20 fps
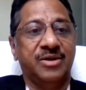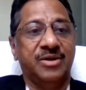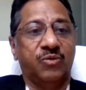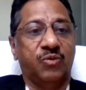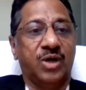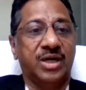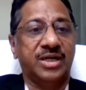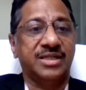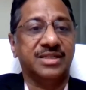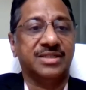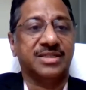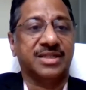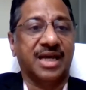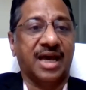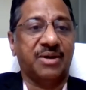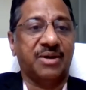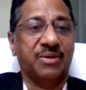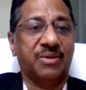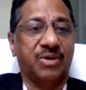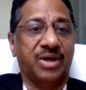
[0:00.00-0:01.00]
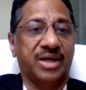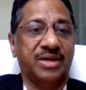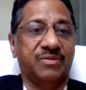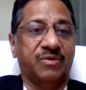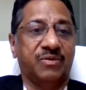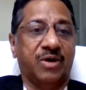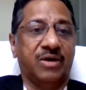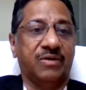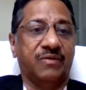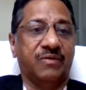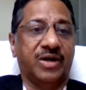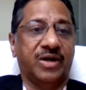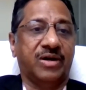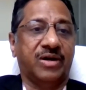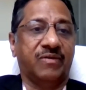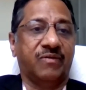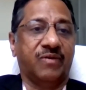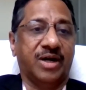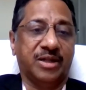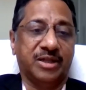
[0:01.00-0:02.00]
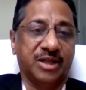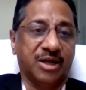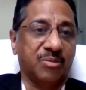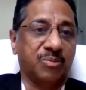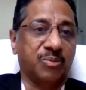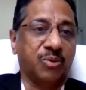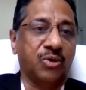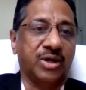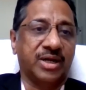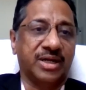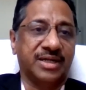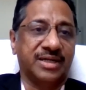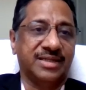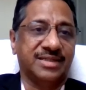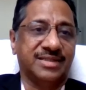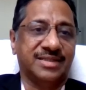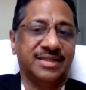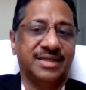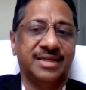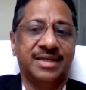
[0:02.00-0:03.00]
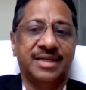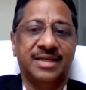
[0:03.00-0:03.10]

what is CARO and what, what the reporting is.